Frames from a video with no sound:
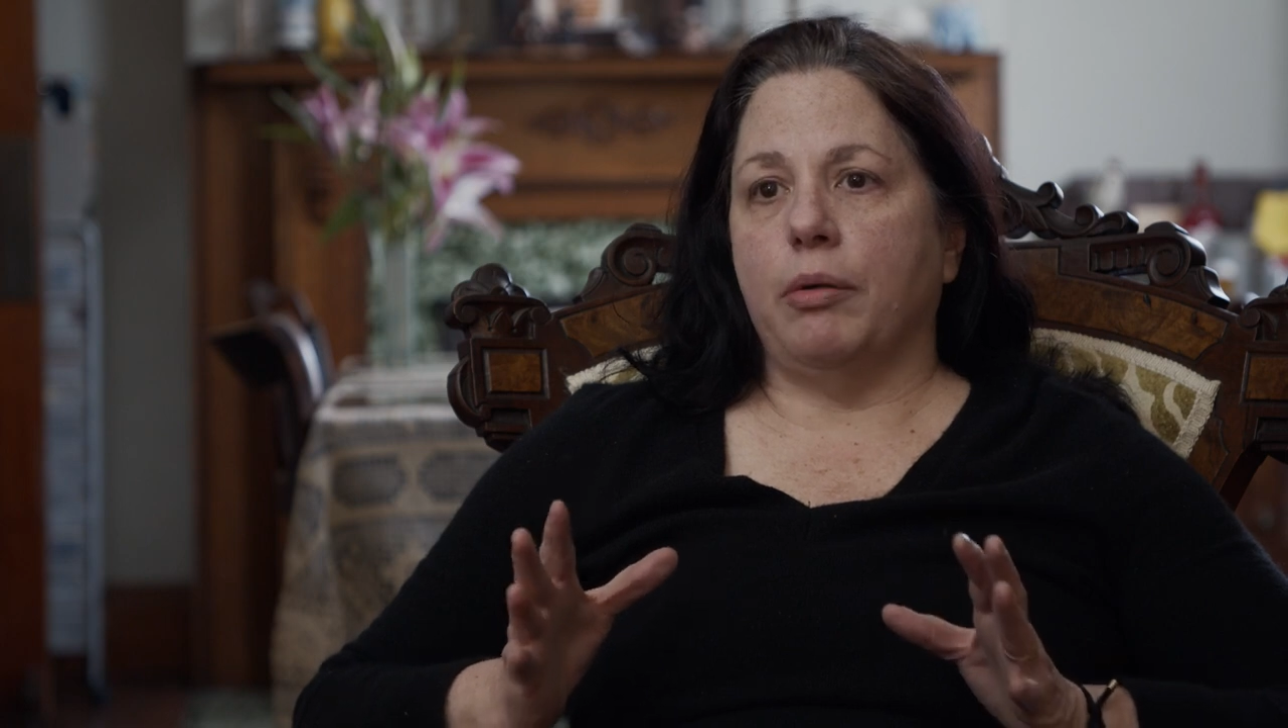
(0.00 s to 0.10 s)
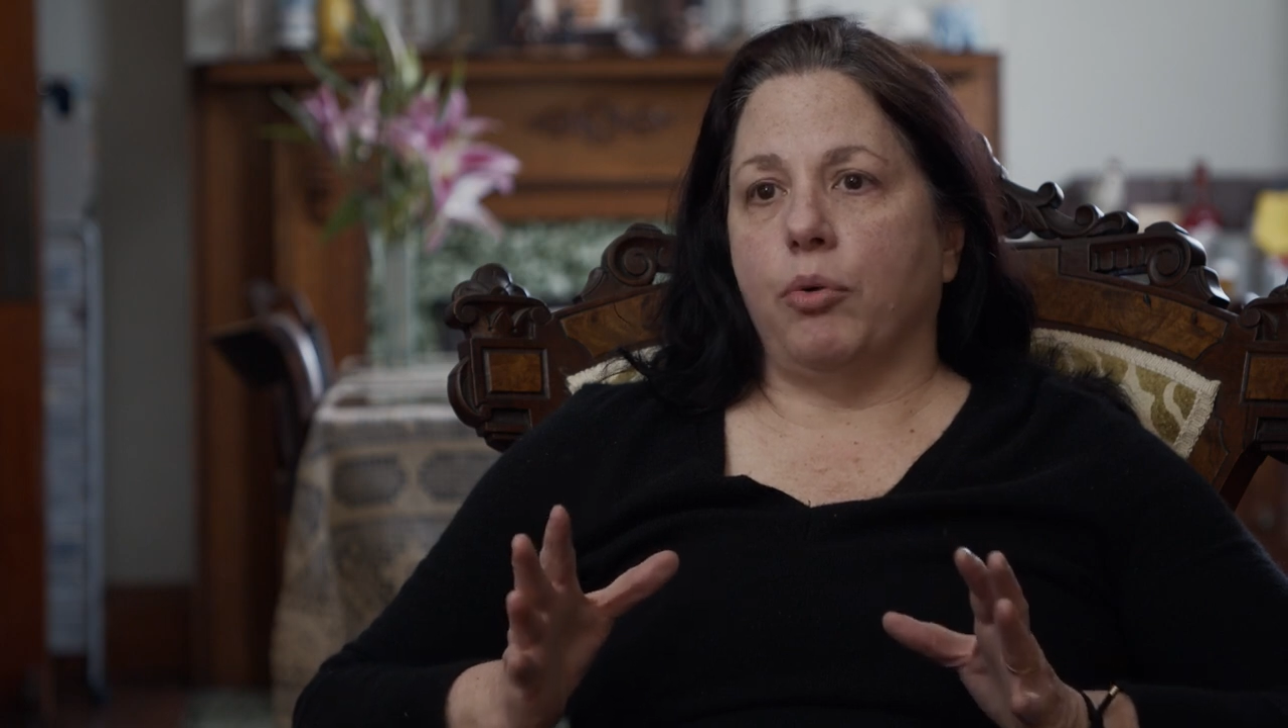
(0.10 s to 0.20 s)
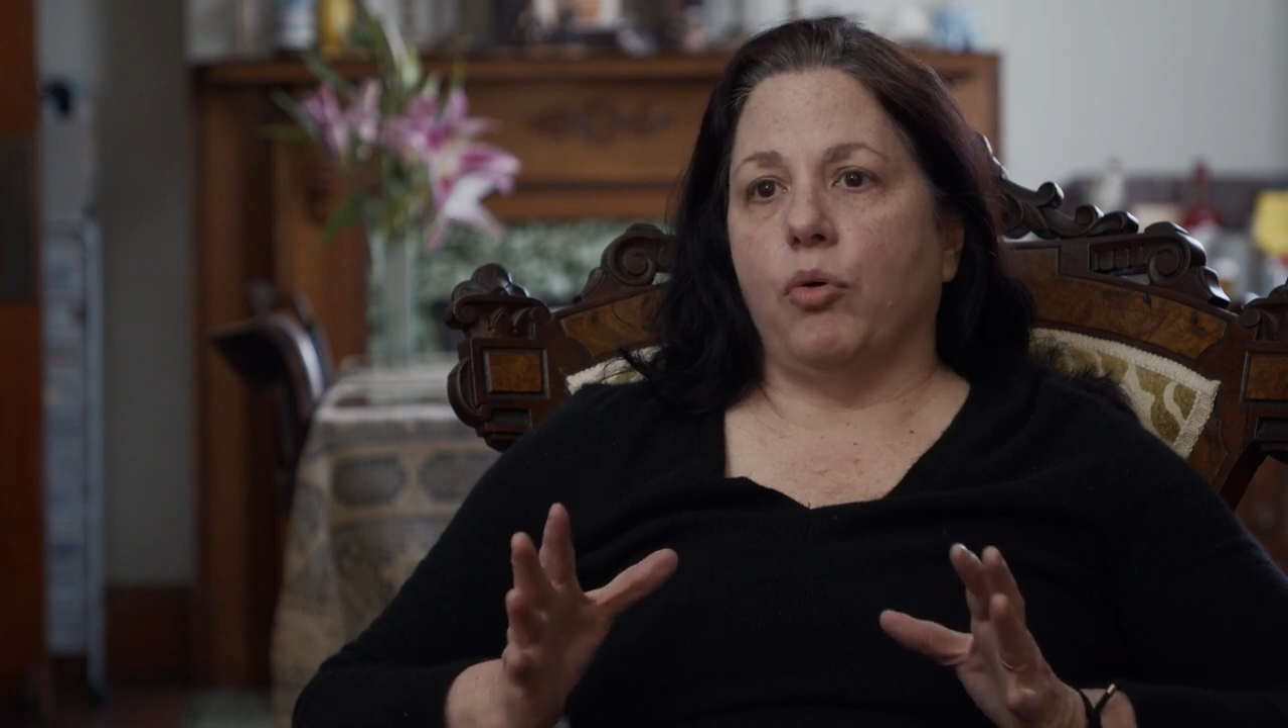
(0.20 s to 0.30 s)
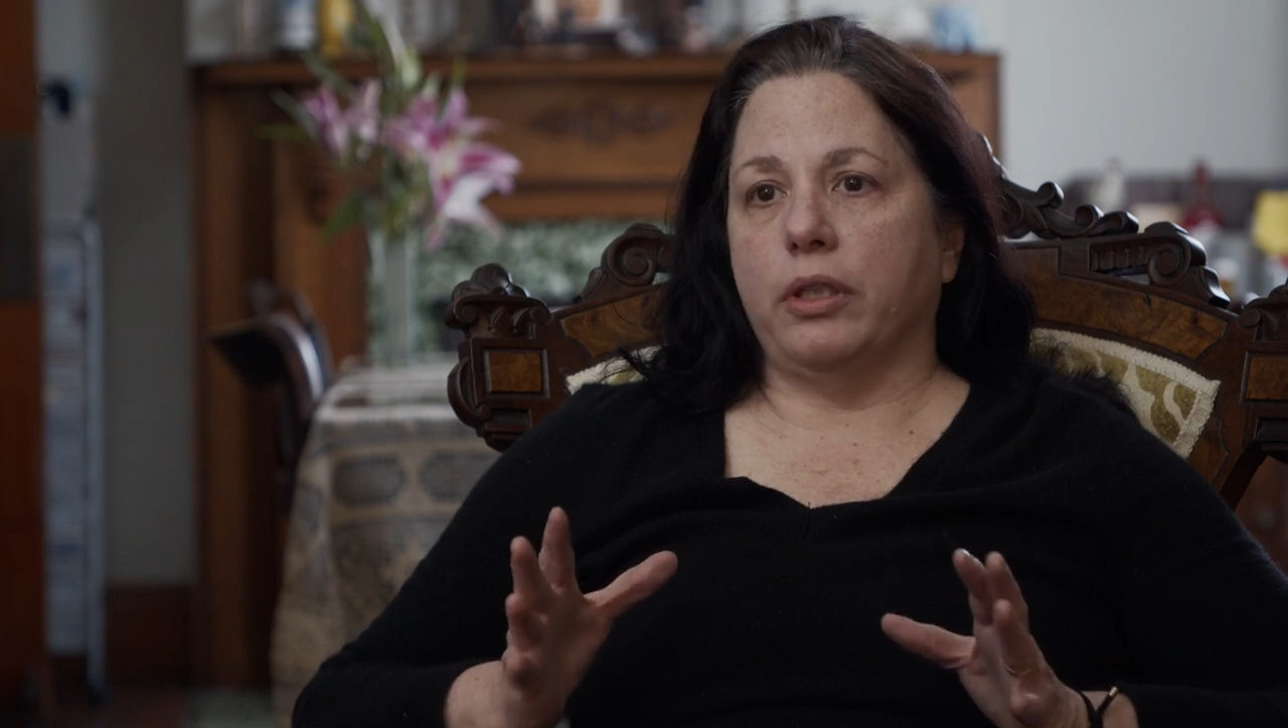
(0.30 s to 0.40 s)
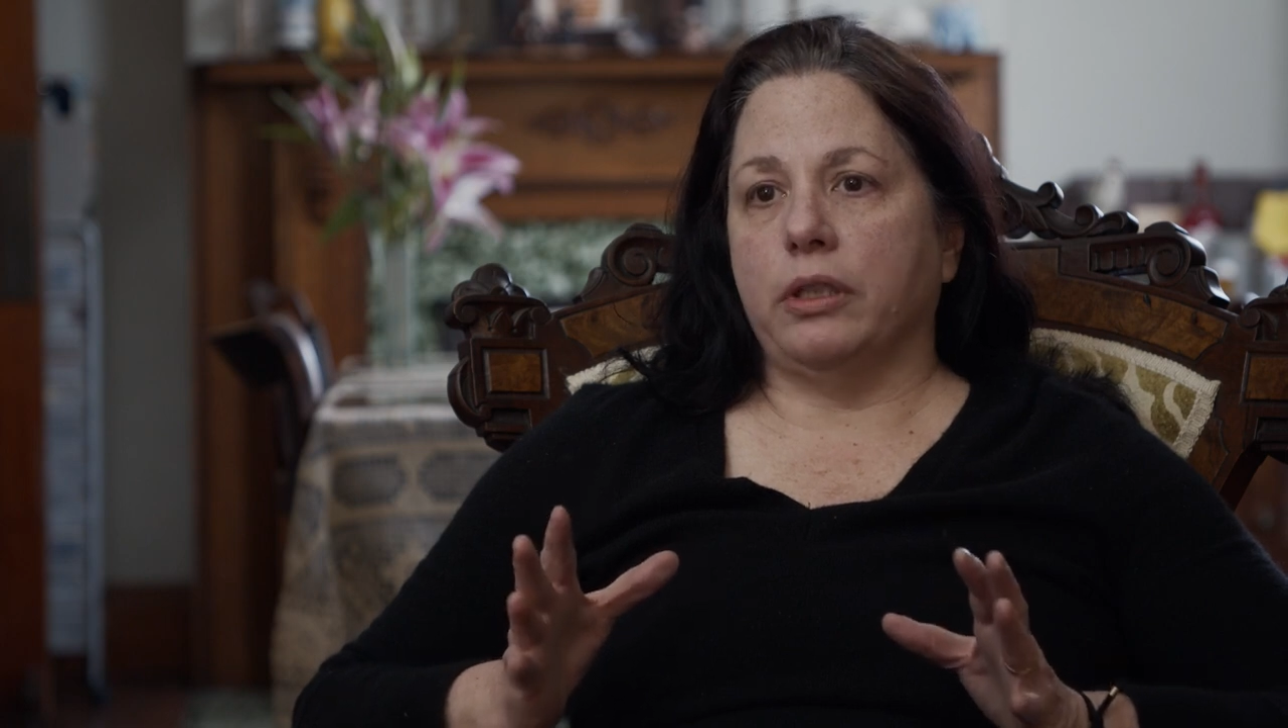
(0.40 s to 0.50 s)

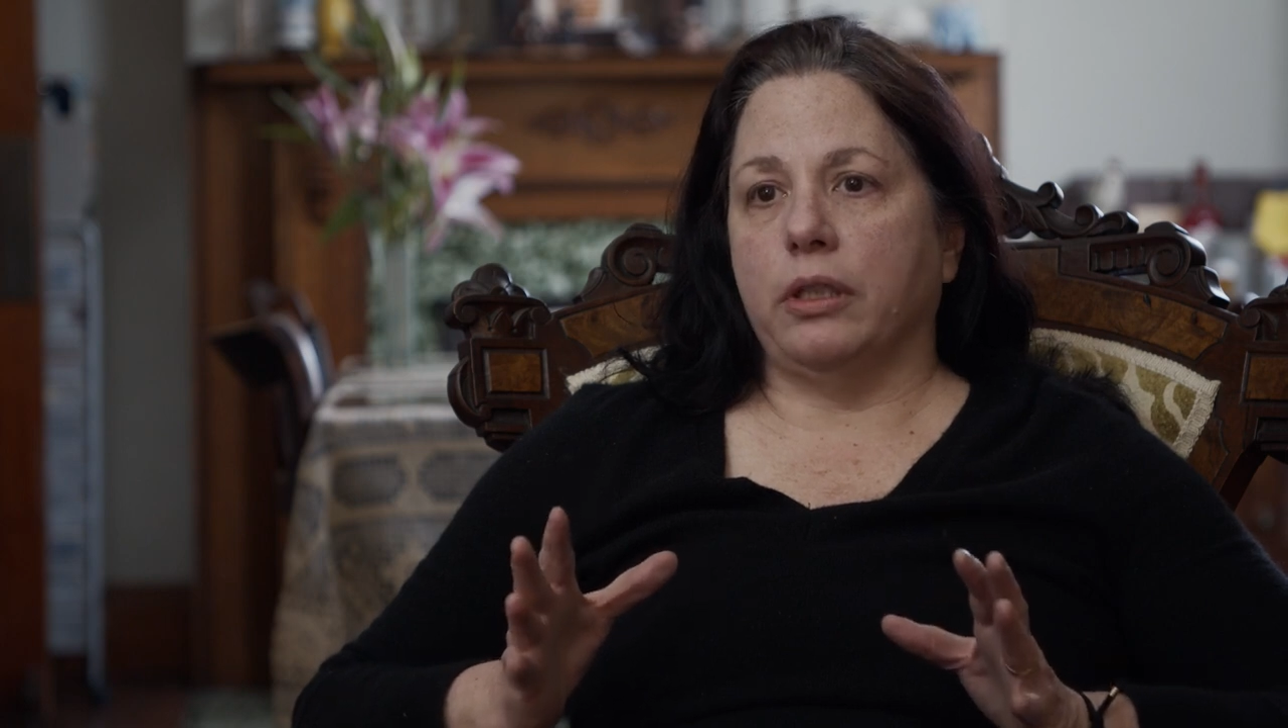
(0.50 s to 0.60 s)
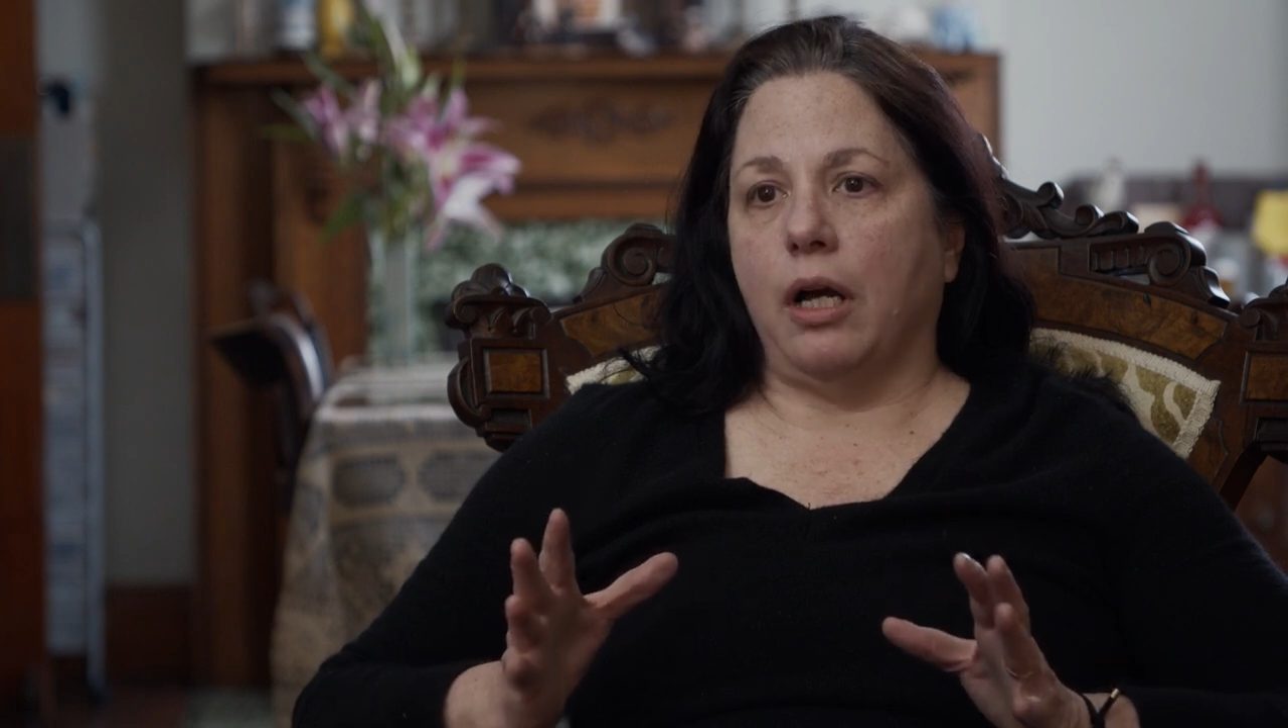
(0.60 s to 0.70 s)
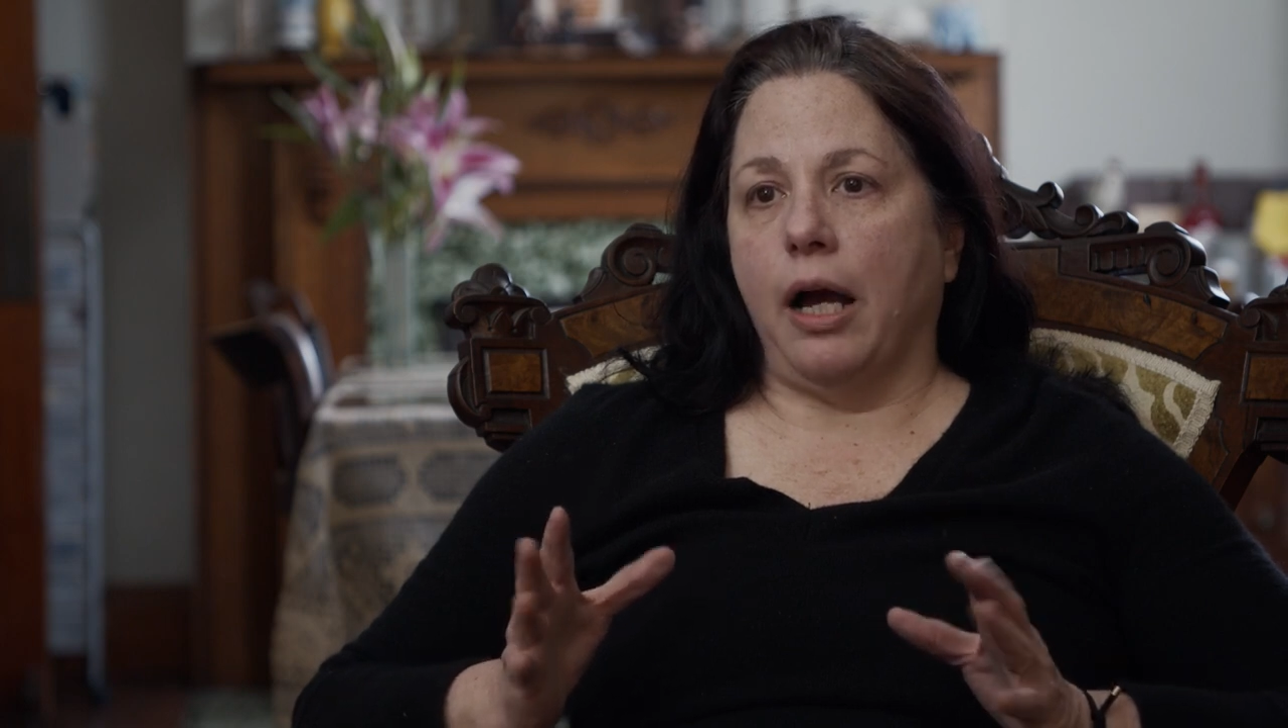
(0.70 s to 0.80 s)
important.